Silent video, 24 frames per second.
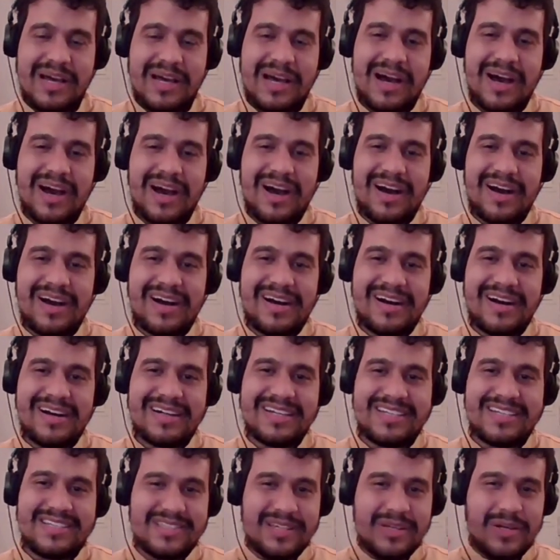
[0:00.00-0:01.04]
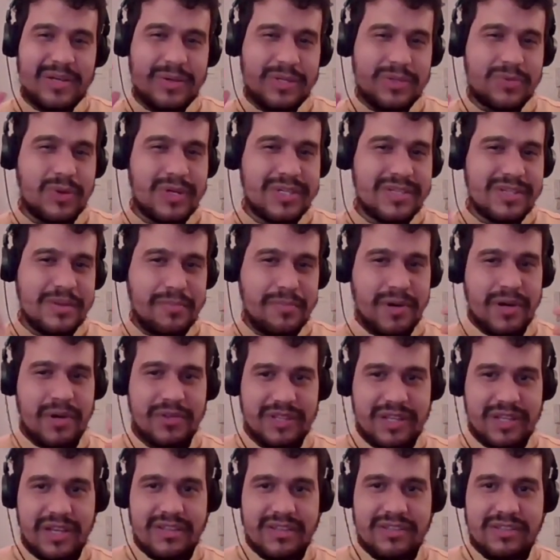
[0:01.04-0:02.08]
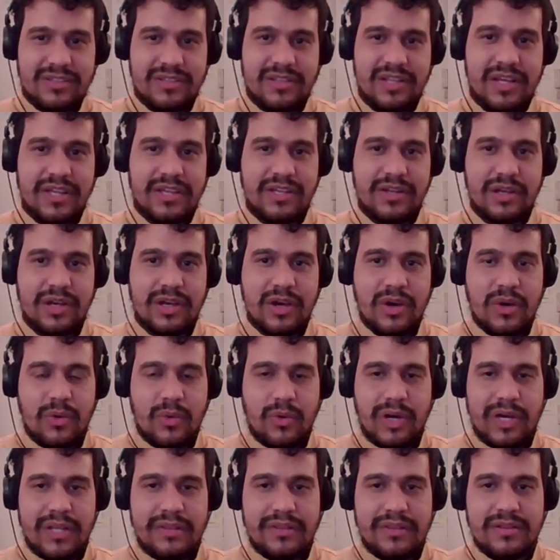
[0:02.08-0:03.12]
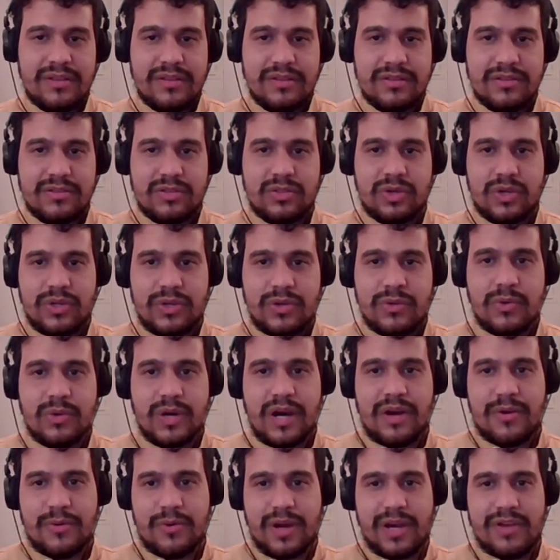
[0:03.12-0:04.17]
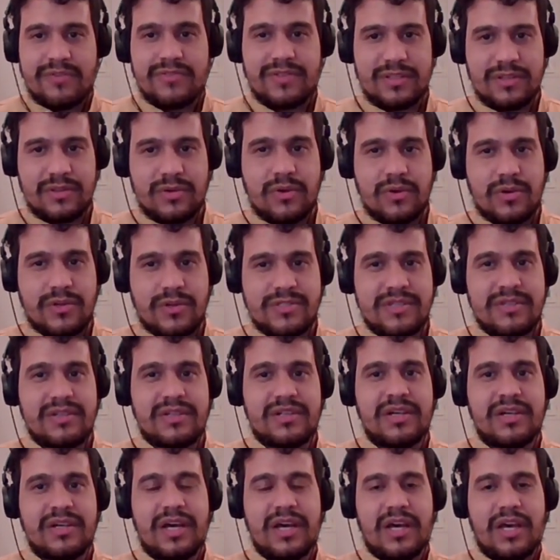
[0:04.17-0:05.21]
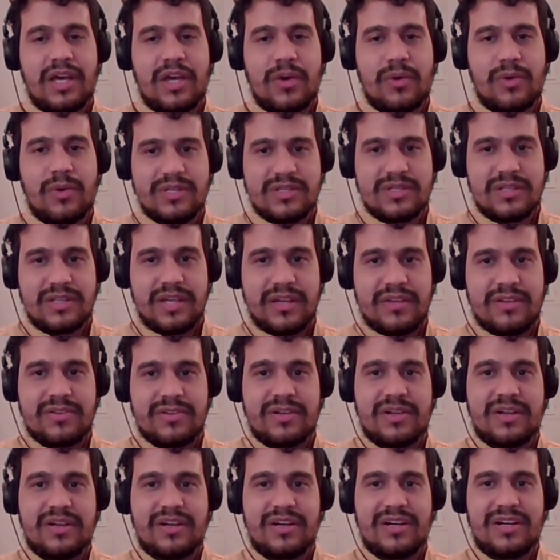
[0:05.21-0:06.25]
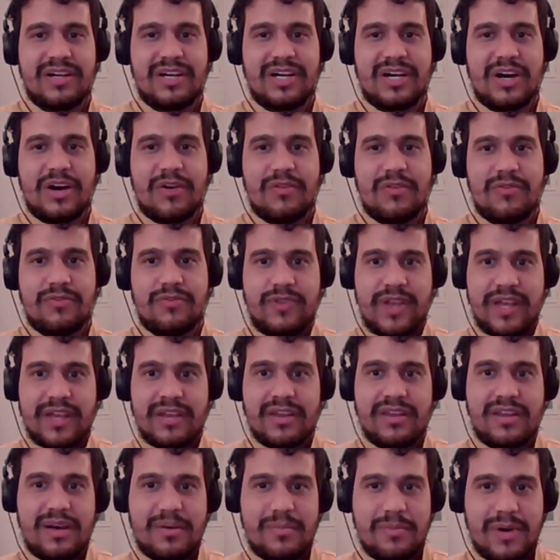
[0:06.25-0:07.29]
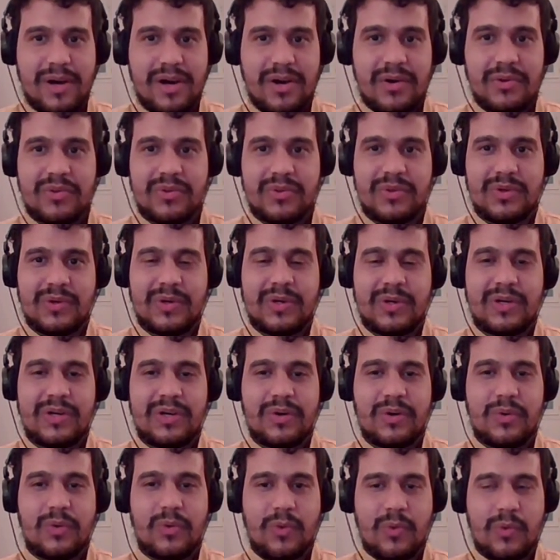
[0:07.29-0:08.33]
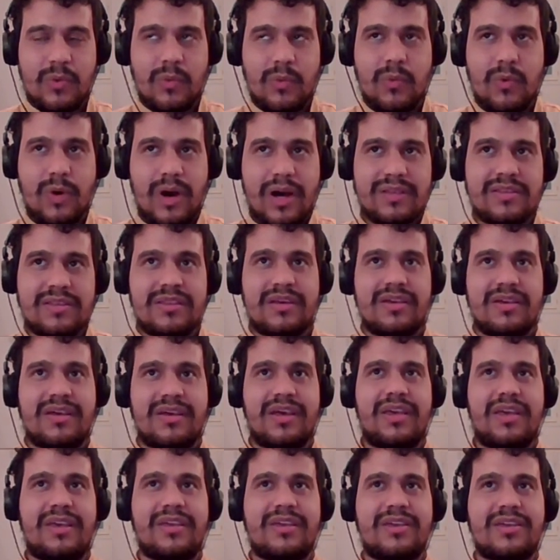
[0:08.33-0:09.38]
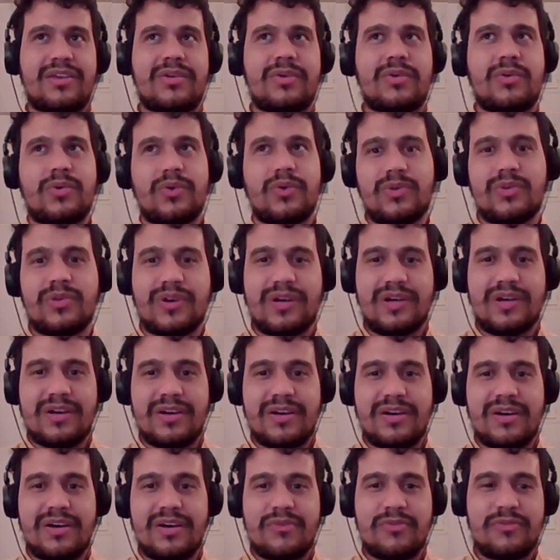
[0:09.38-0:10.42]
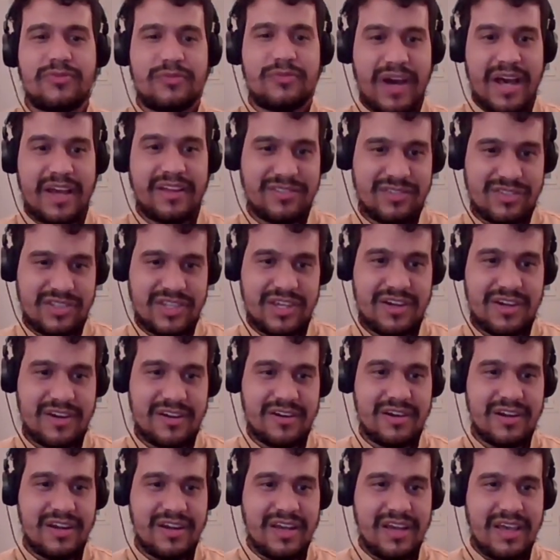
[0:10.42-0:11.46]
uh, it's a, it was about that, like when Tonio arrived in Corsica, he was like uh, thinking about uh, what he could uh, find there.